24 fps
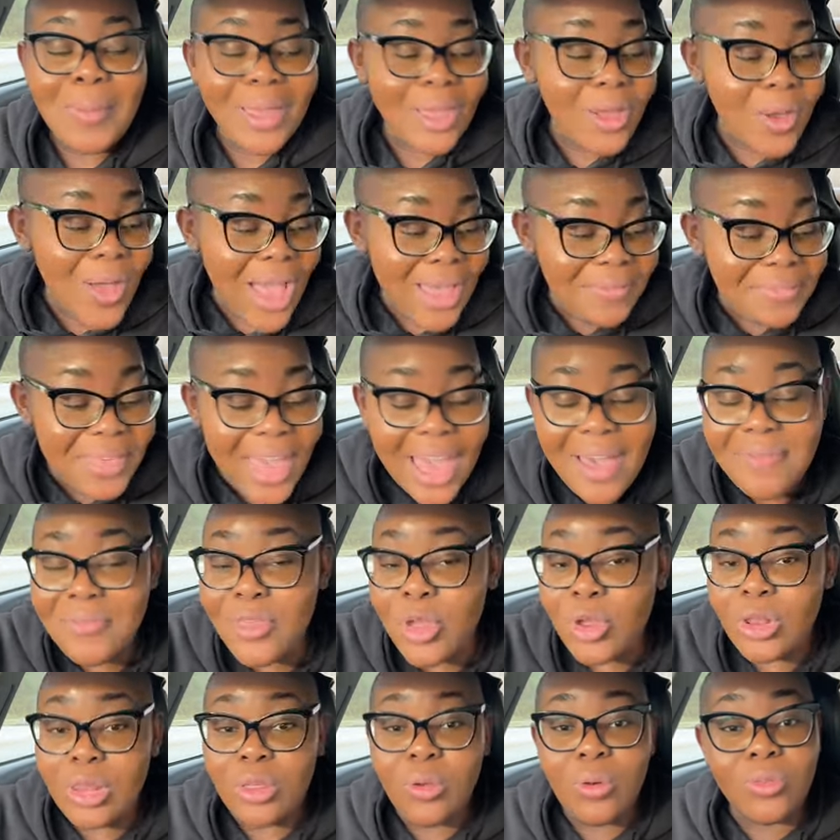Everybody's going to have to
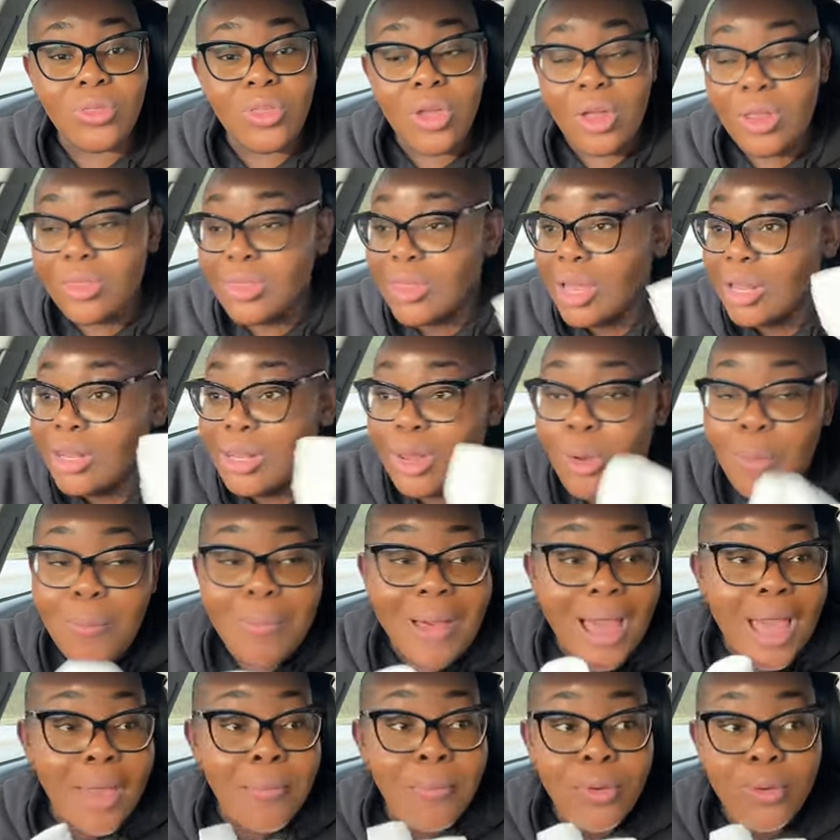have their little, their, their little
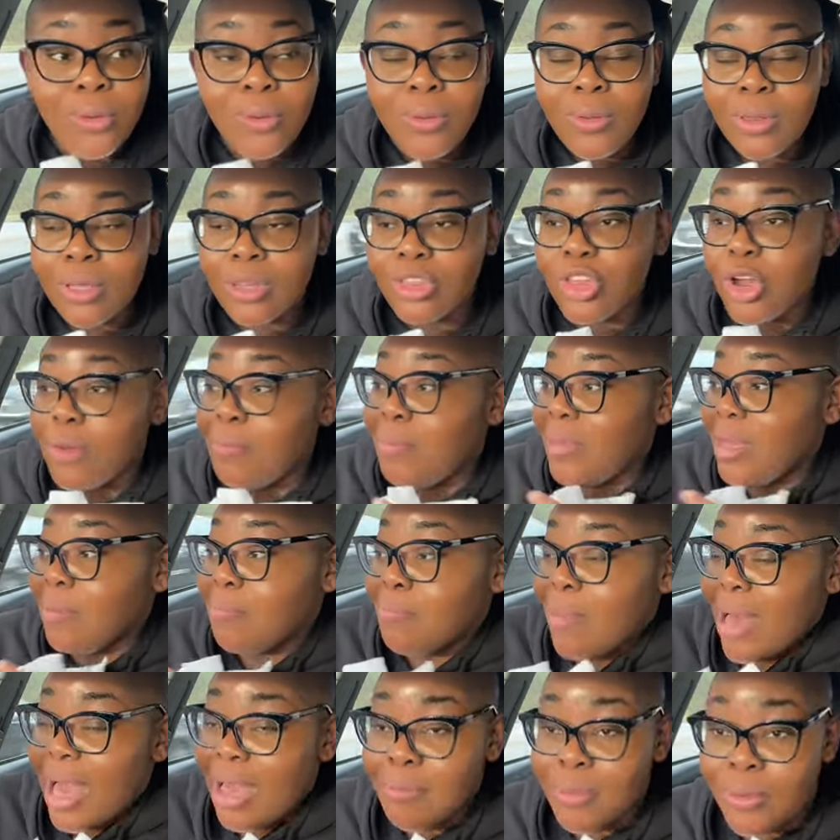Bible, their
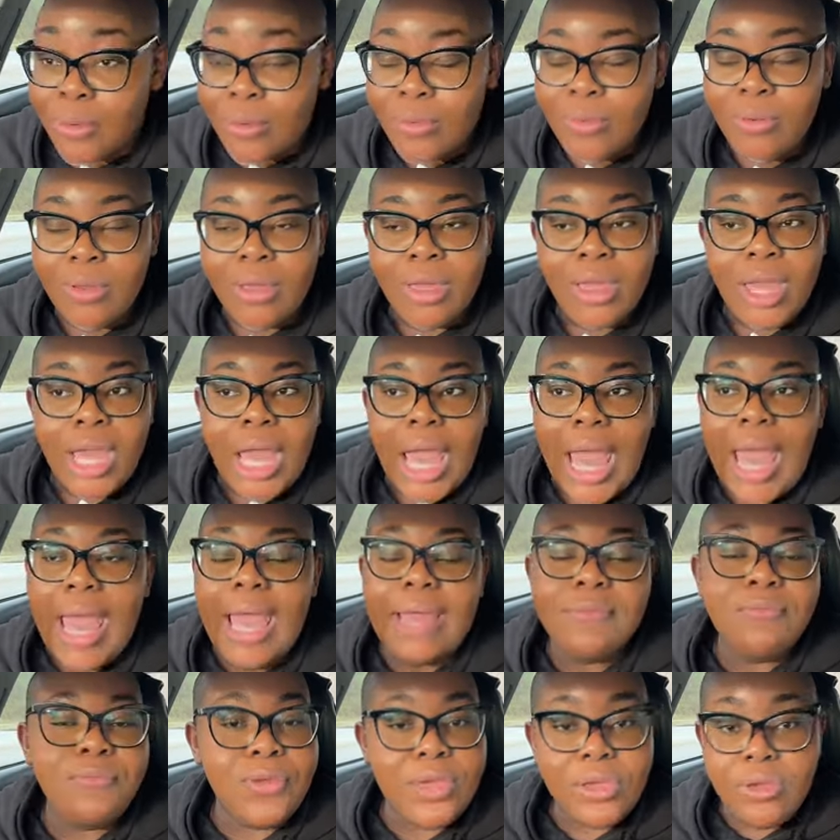big Bible,
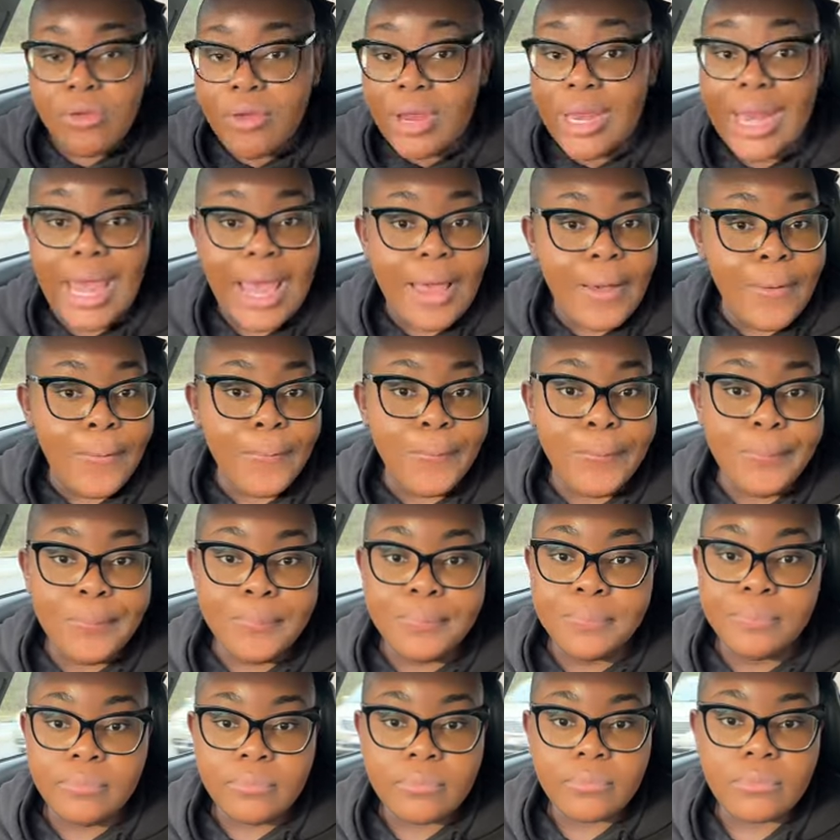and figure it out.
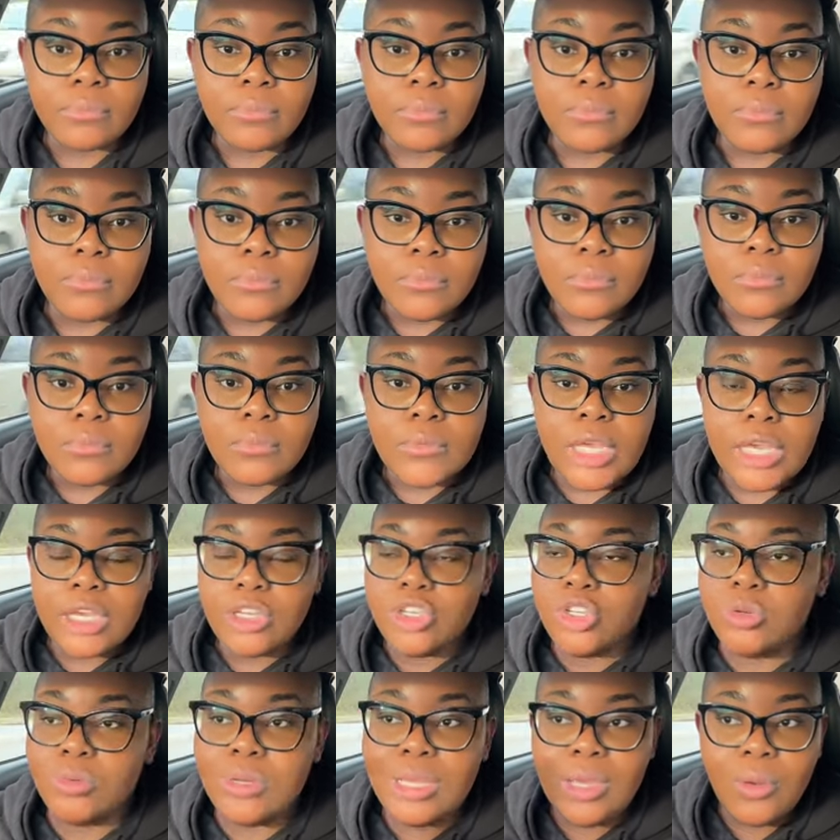
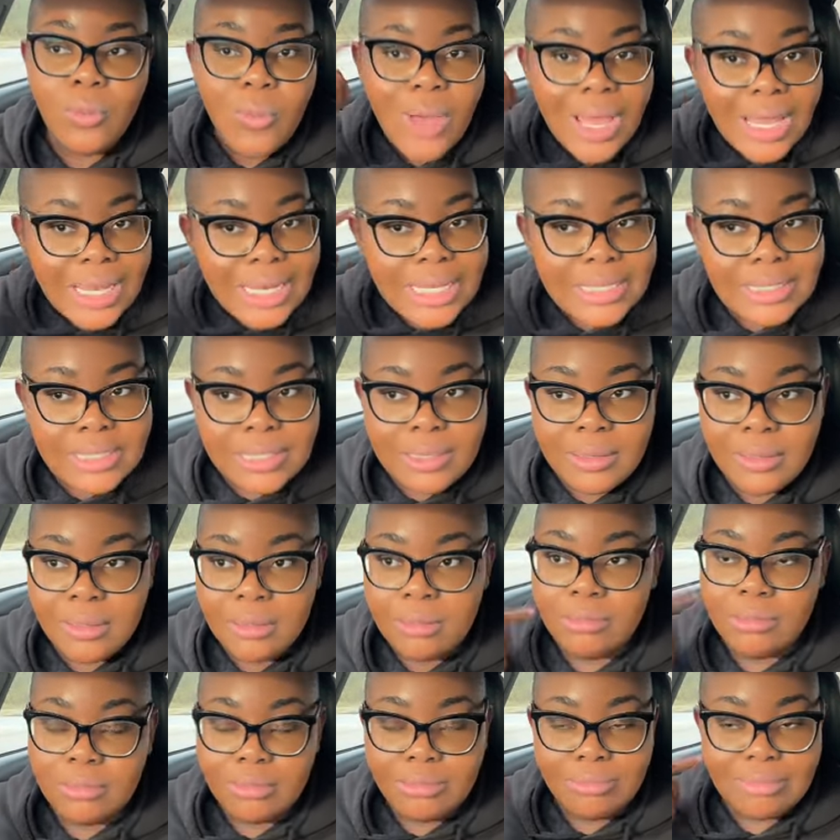Because you didn't want to
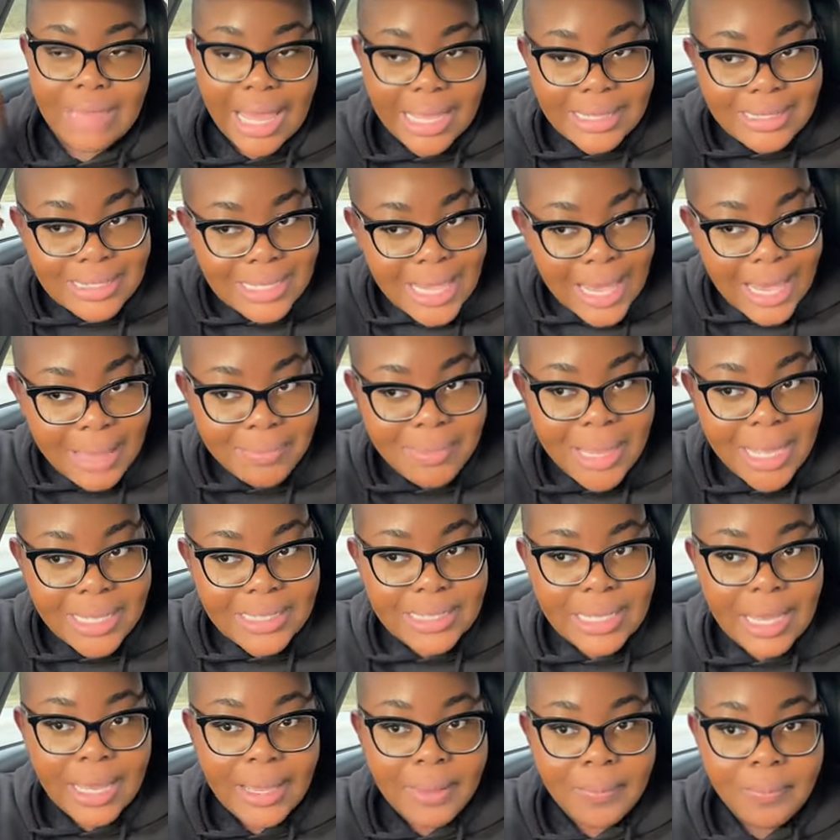listen that time,
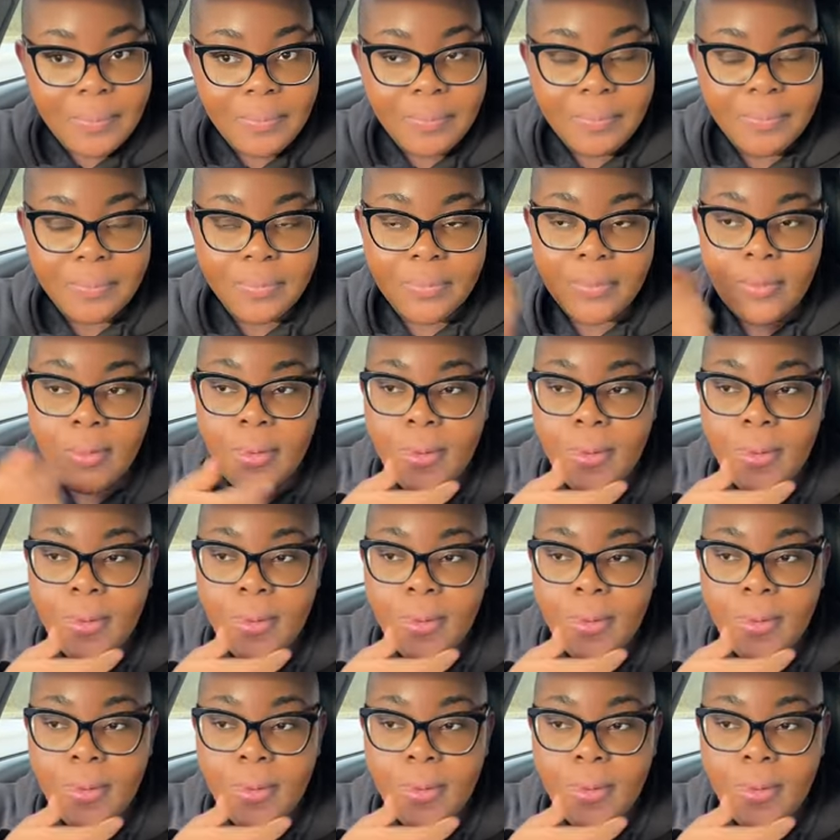that time.